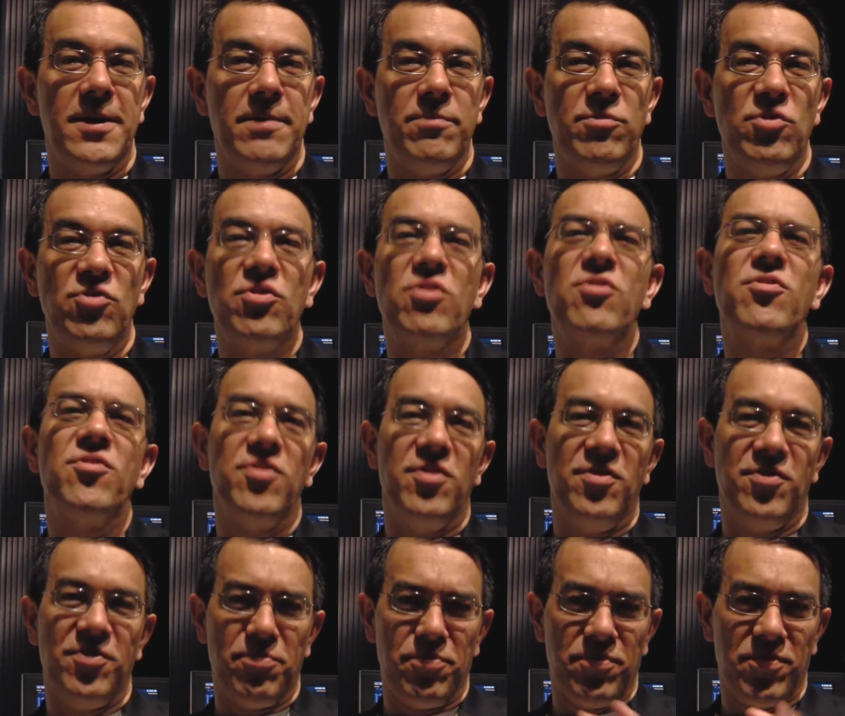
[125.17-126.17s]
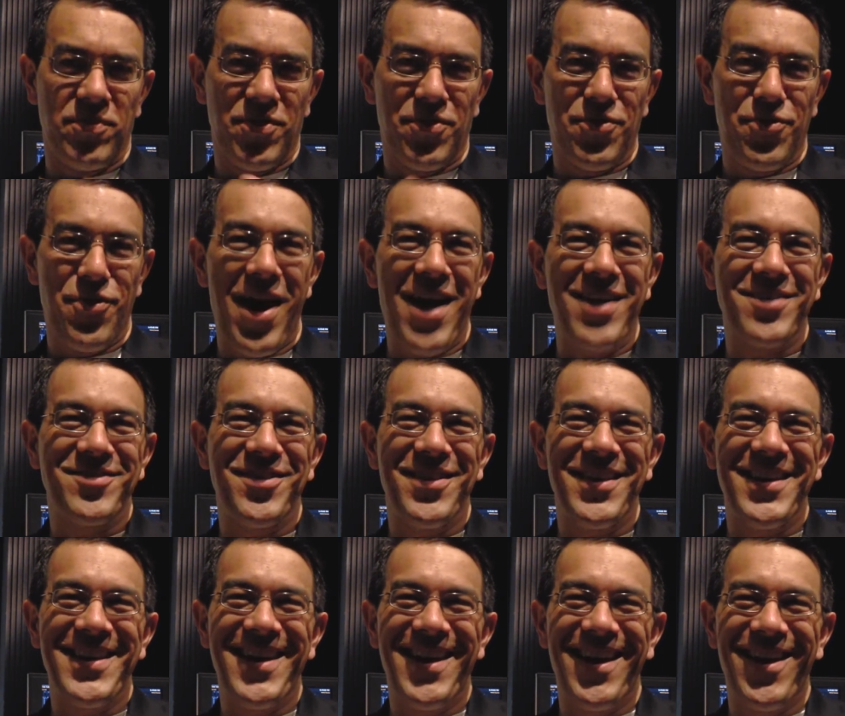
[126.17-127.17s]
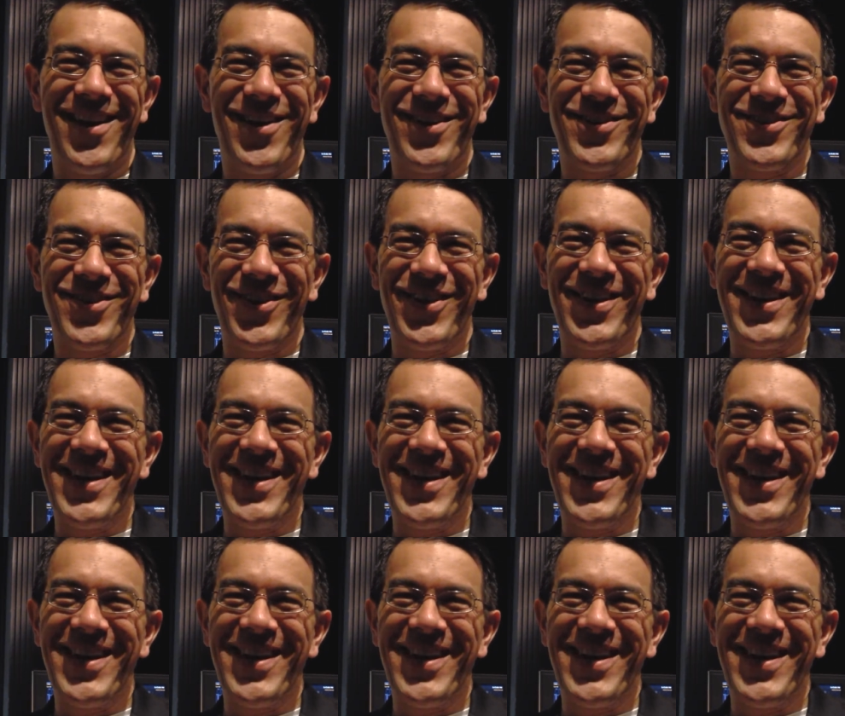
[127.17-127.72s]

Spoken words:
you start to see some cracks in the character.